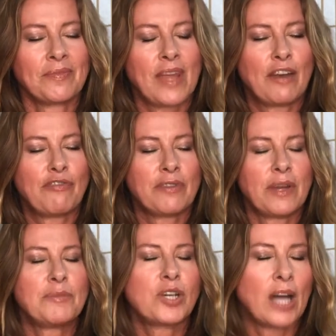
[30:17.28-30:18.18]
and for
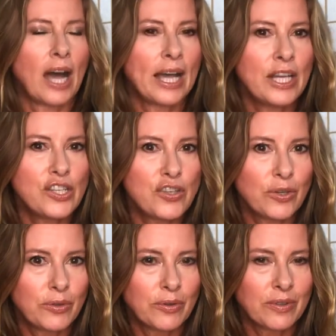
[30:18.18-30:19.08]
them to guide
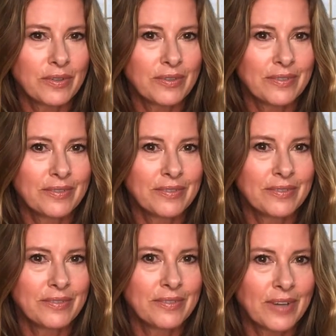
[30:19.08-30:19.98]
you,
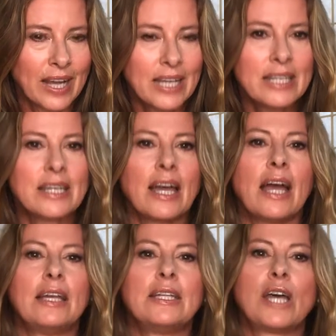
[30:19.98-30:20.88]
right?
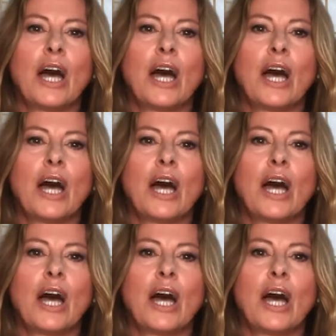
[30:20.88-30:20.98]
And